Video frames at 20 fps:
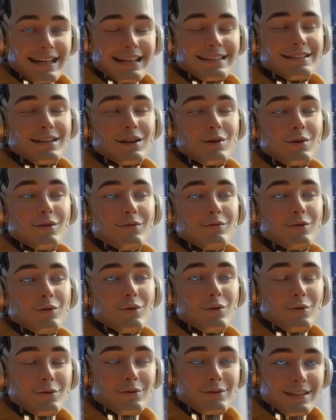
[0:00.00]
Let's go over
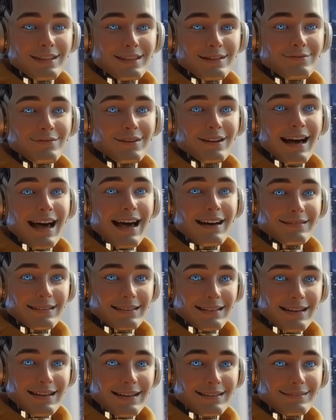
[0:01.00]
all the different
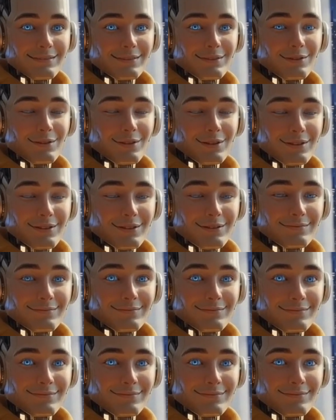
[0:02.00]
avatars that you can
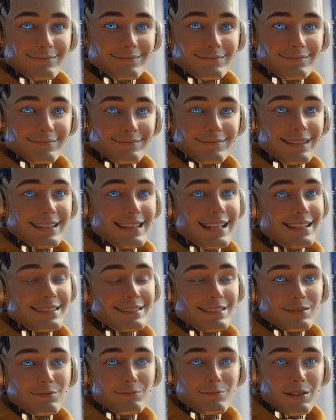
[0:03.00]
use. The
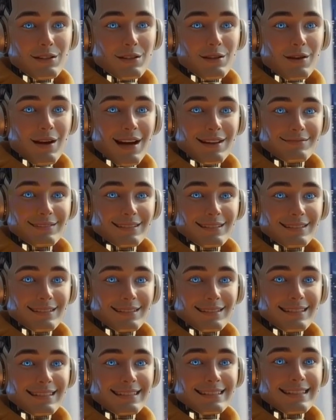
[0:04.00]
custom video
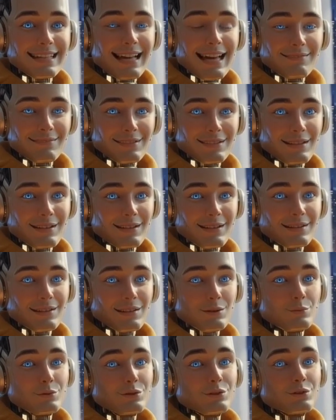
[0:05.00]
avatar is an avatar
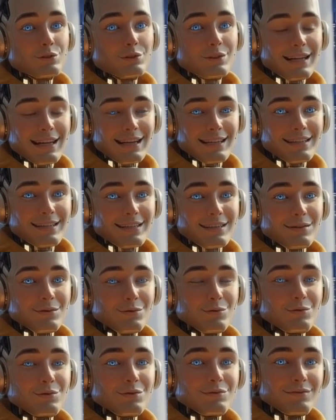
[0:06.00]
that was created
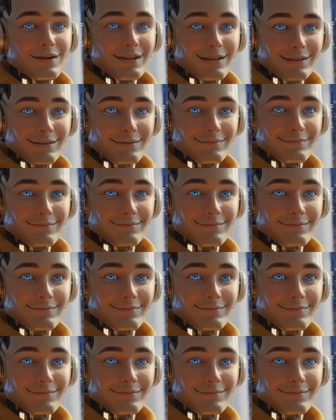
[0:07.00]
through a video.